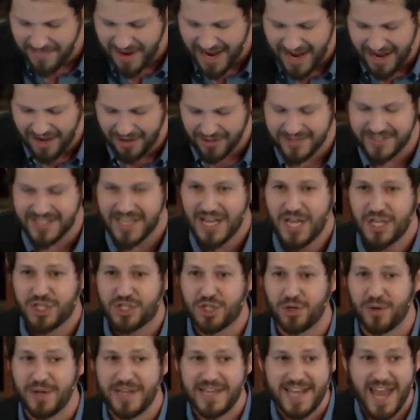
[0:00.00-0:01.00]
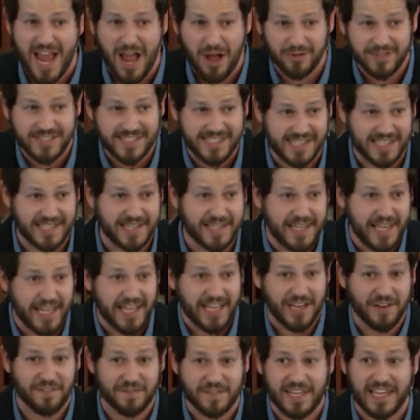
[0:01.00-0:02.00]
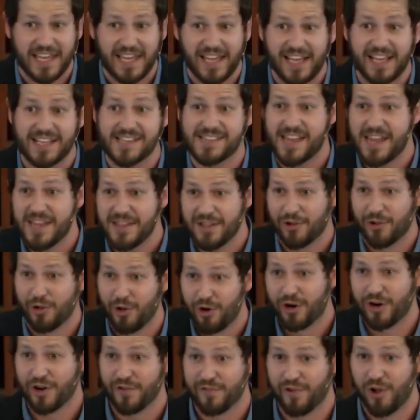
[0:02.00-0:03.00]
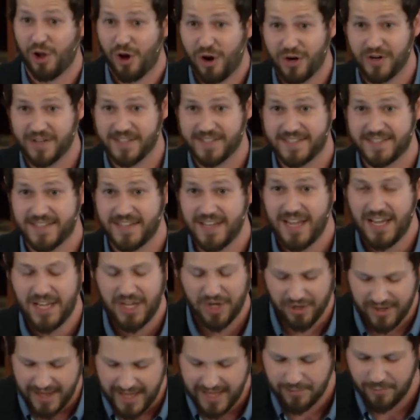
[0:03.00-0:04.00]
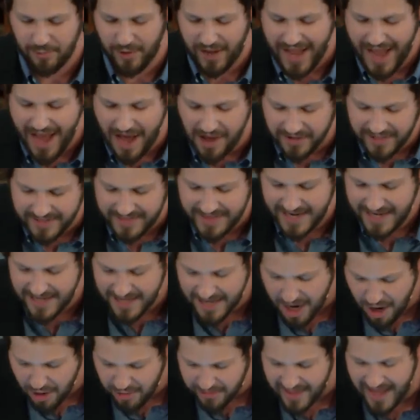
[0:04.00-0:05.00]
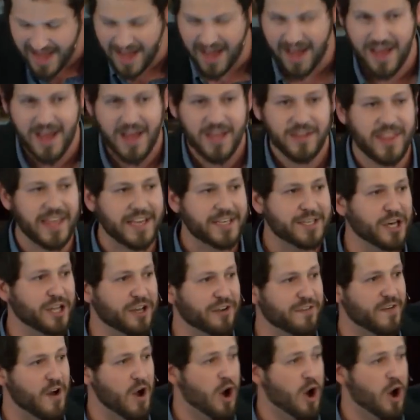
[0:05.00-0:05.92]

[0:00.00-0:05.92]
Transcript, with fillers: miles to announce the King of Kings and the Lord of Lords. You're like, well, how did they know that? They could have